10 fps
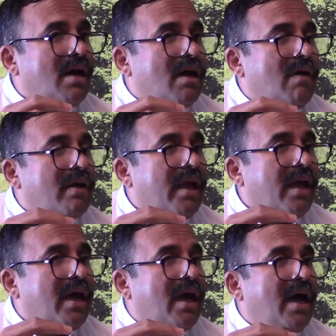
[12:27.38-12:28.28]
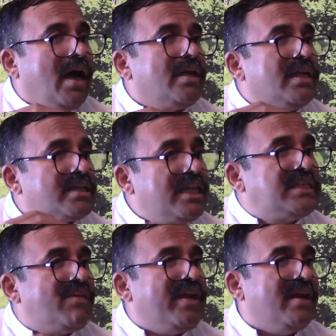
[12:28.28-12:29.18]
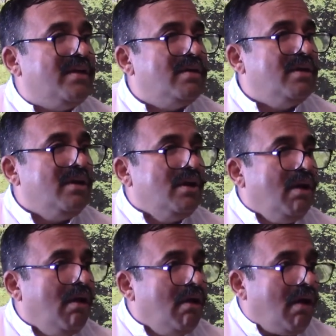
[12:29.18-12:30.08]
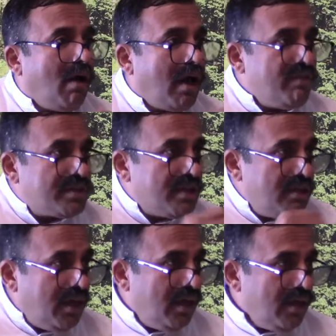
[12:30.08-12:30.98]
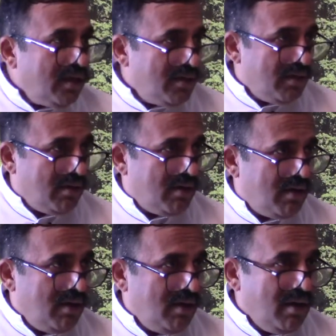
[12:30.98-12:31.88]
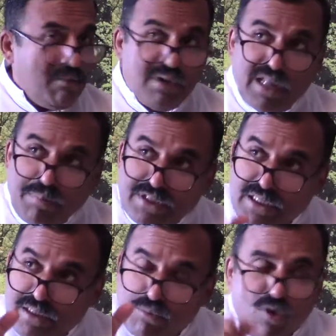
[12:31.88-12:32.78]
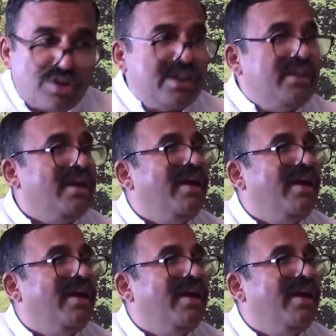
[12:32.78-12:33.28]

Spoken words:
Okay. They are still suffering. I have a siddhi. But that person has a more siddhi.